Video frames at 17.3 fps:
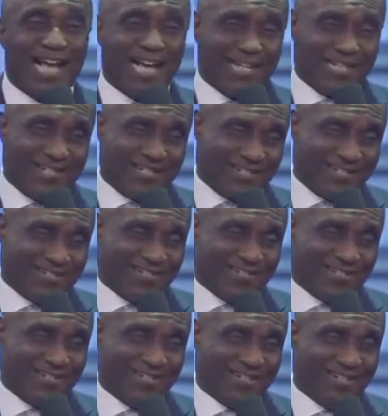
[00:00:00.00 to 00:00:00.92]
tithe,
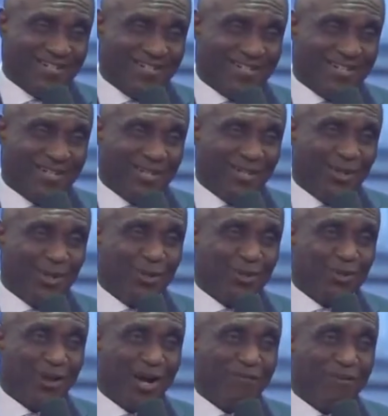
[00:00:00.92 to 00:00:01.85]

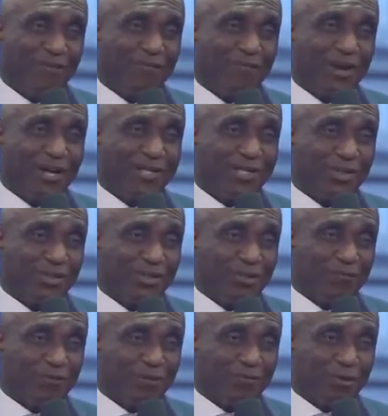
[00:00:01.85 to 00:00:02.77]
you don't have a
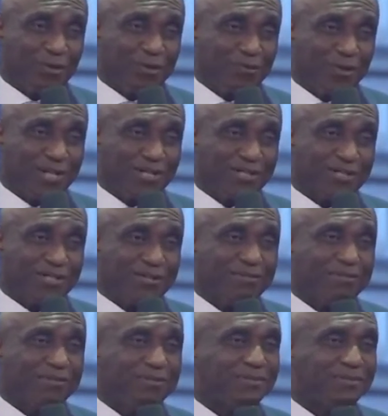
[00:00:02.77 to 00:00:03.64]
foundation for prosperity.